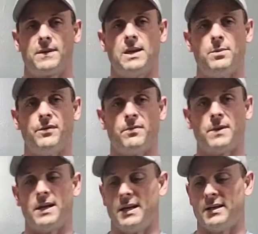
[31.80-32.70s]
you from
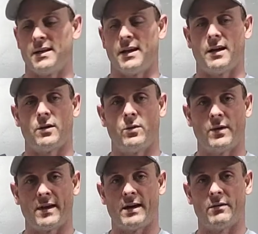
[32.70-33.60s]
getting into there
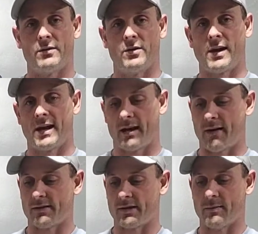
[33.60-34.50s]
without your hand.
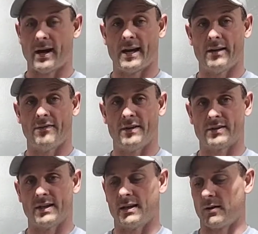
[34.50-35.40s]
Obviously my hand
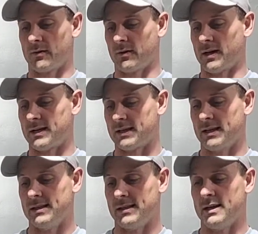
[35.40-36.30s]
fits in there real nice and
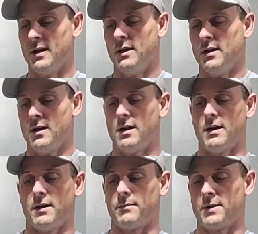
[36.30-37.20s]
easy,
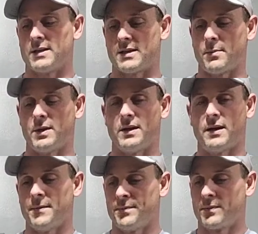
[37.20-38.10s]
gets up in there.